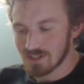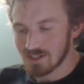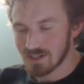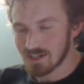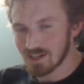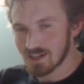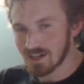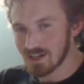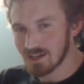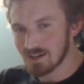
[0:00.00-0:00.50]

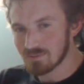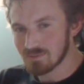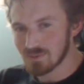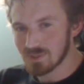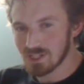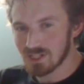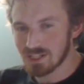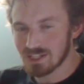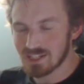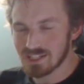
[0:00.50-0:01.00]

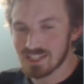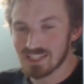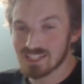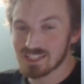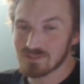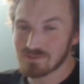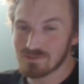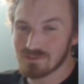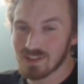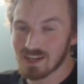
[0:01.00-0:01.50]
getting a
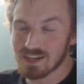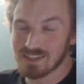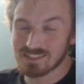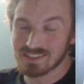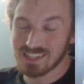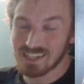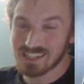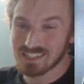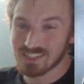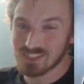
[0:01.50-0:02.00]
kid to fly is
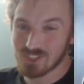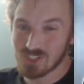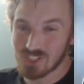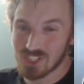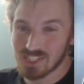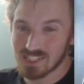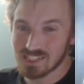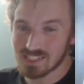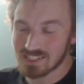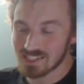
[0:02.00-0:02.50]
kind of
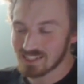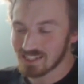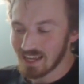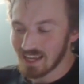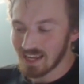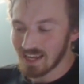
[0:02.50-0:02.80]
cheating,